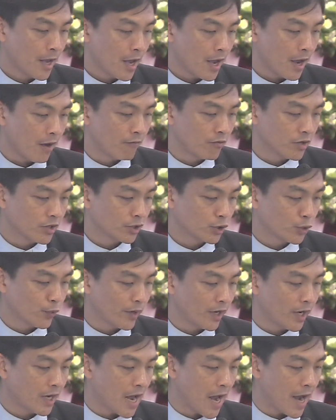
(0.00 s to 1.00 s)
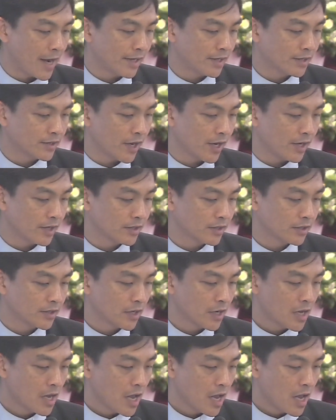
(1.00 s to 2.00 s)
And verse 29 says,
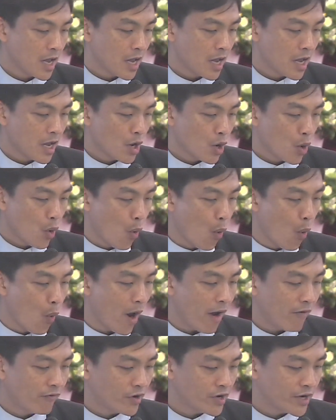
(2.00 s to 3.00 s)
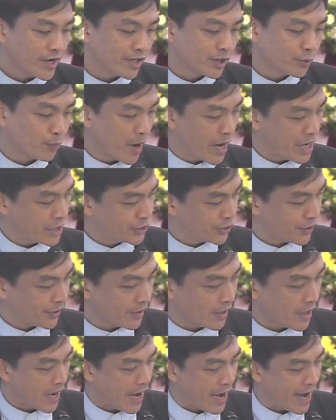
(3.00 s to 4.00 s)
Whoever is
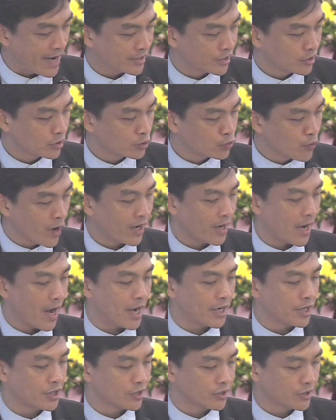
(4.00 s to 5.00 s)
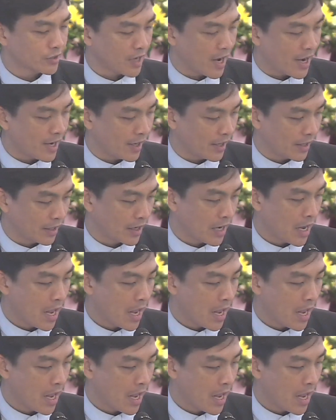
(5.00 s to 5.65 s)
patient has great understanding,